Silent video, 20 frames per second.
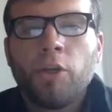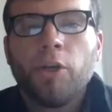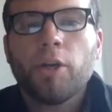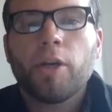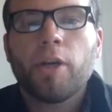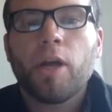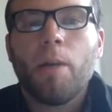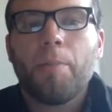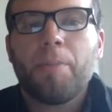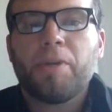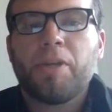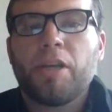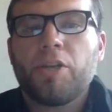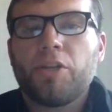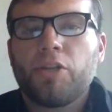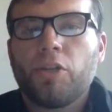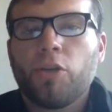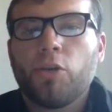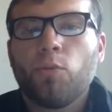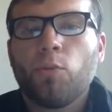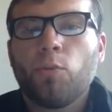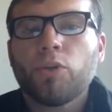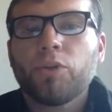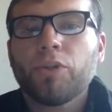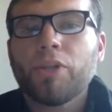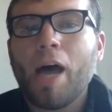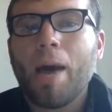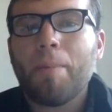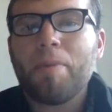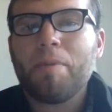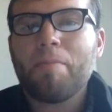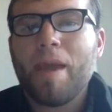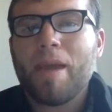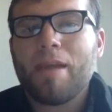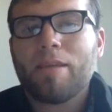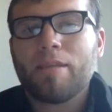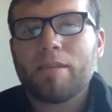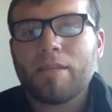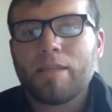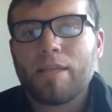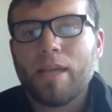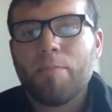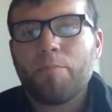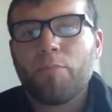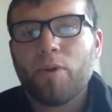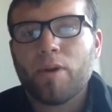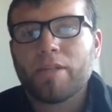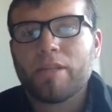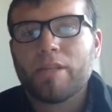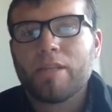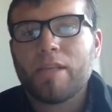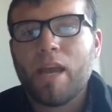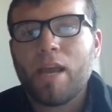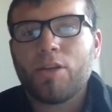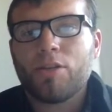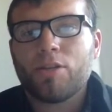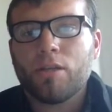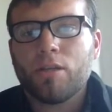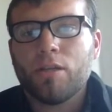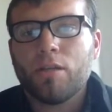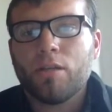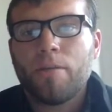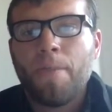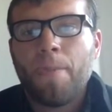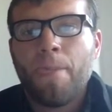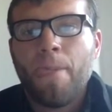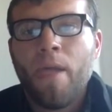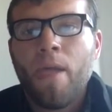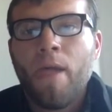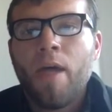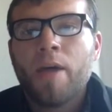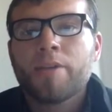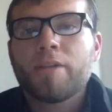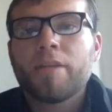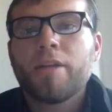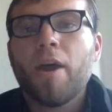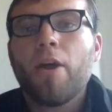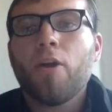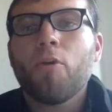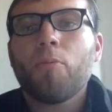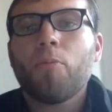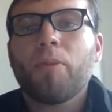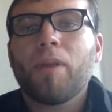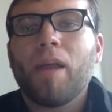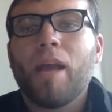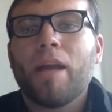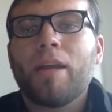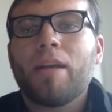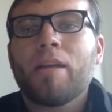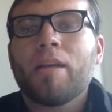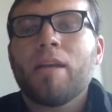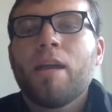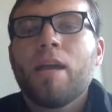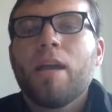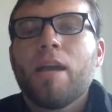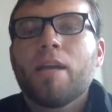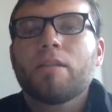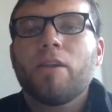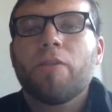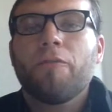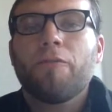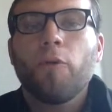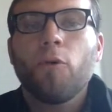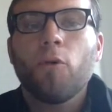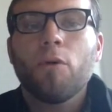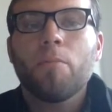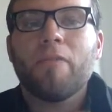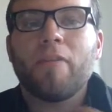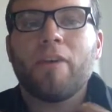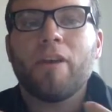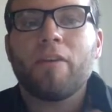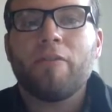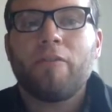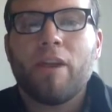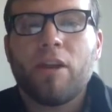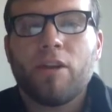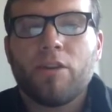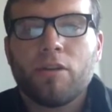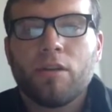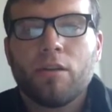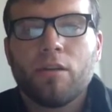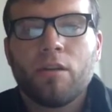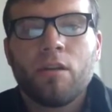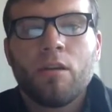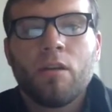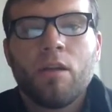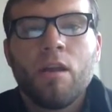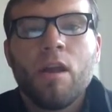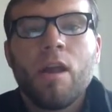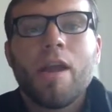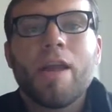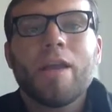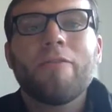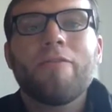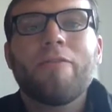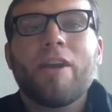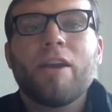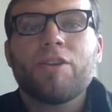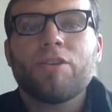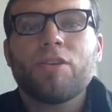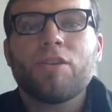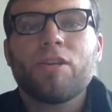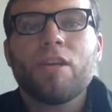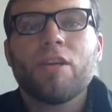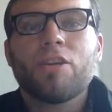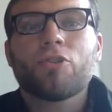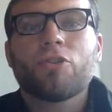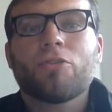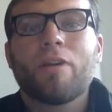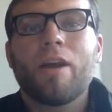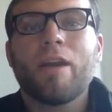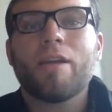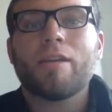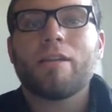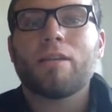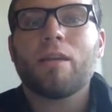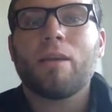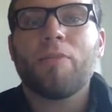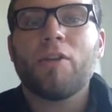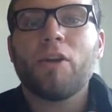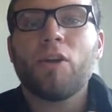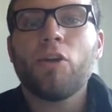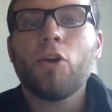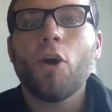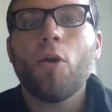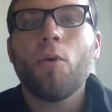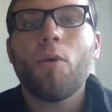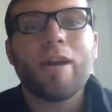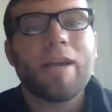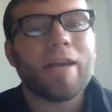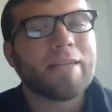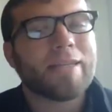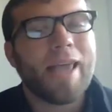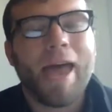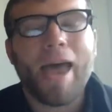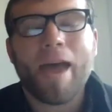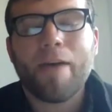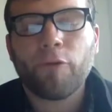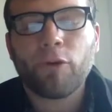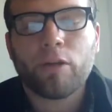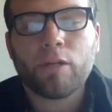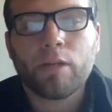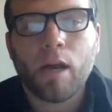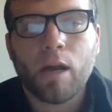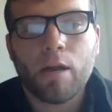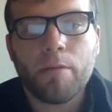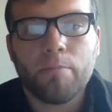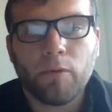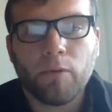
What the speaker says: Your competition will not be making the same presentation. Scenario planning is a form of innovation. Innovation is creating something no one has ever done